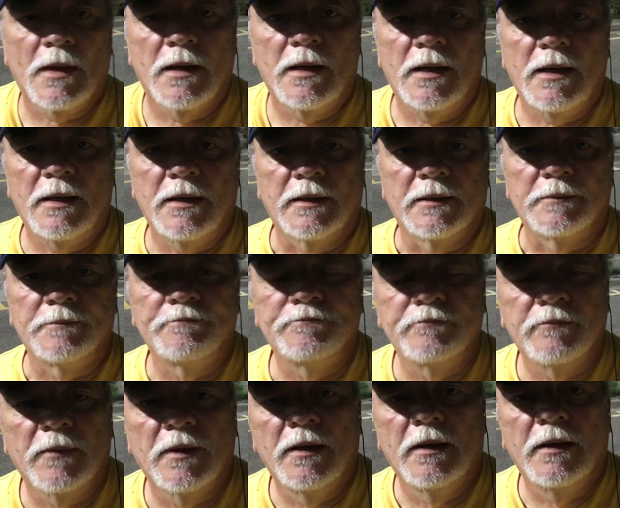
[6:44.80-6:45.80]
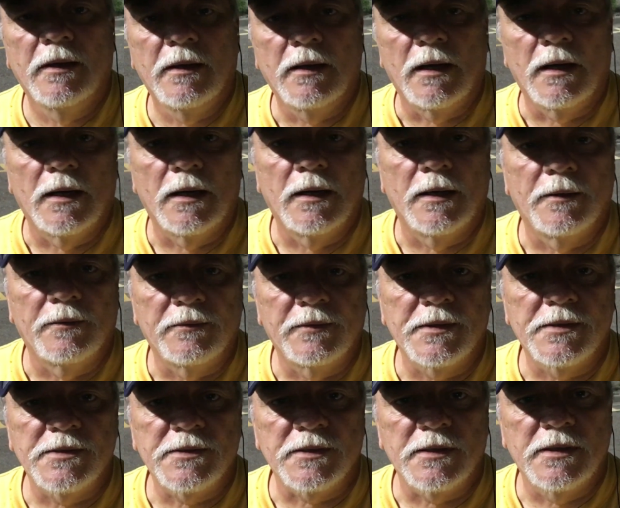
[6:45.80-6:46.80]
Hi,
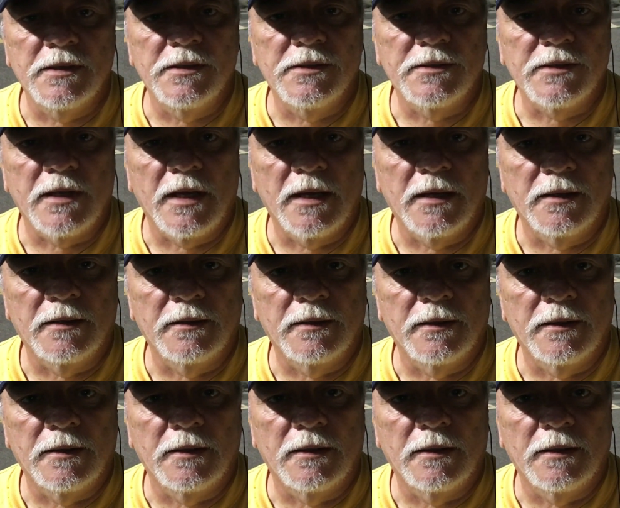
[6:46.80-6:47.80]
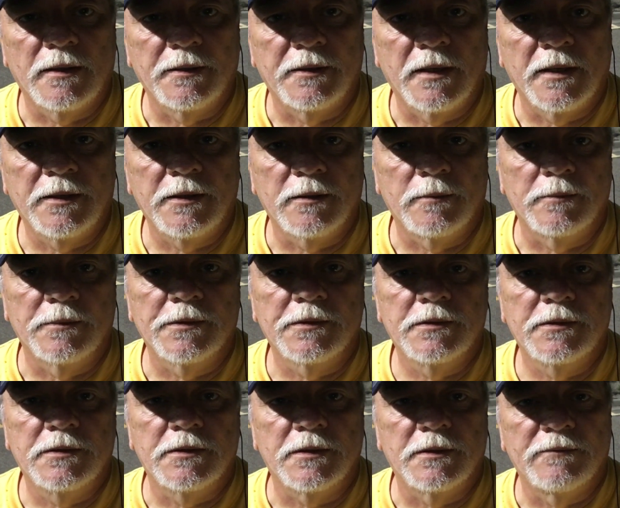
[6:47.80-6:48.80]
this is an addendum
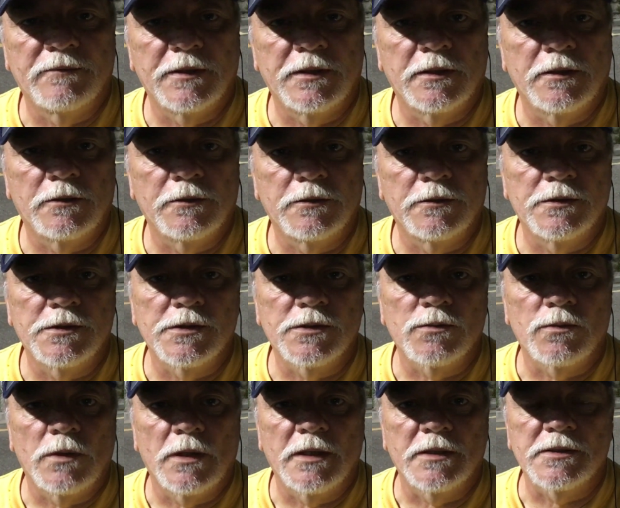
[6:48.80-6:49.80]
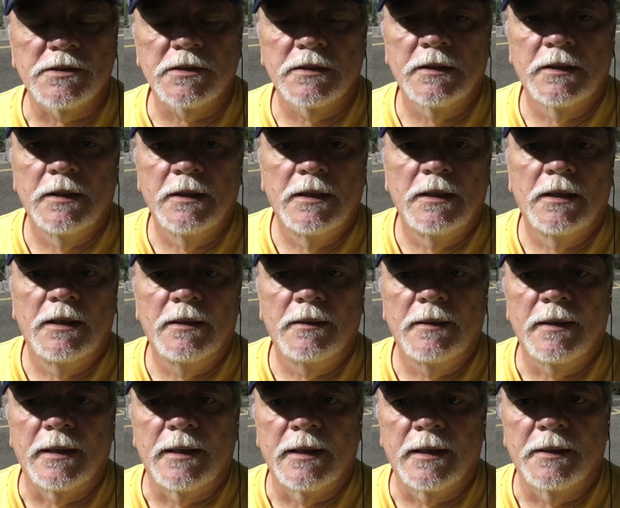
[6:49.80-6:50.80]
to the video you just watched,
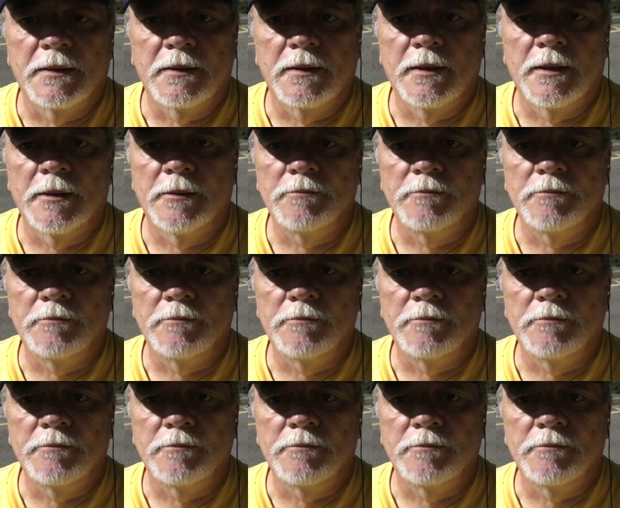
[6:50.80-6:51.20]
and